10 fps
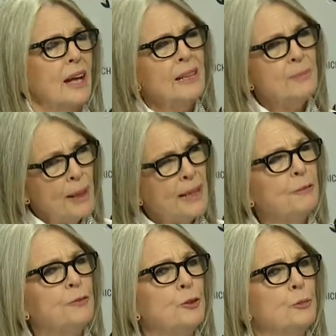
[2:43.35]
I'd made a
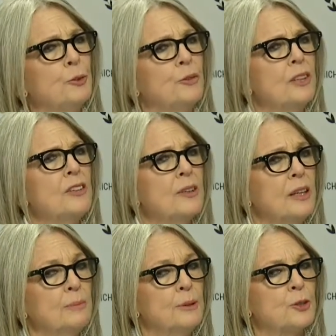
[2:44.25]
few movies
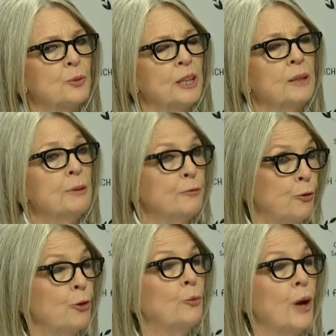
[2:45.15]
in between
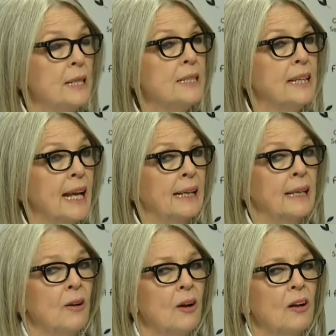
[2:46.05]
before I did
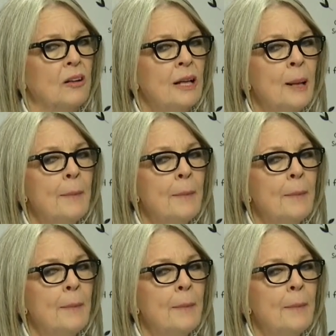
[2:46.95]
Annie Hall,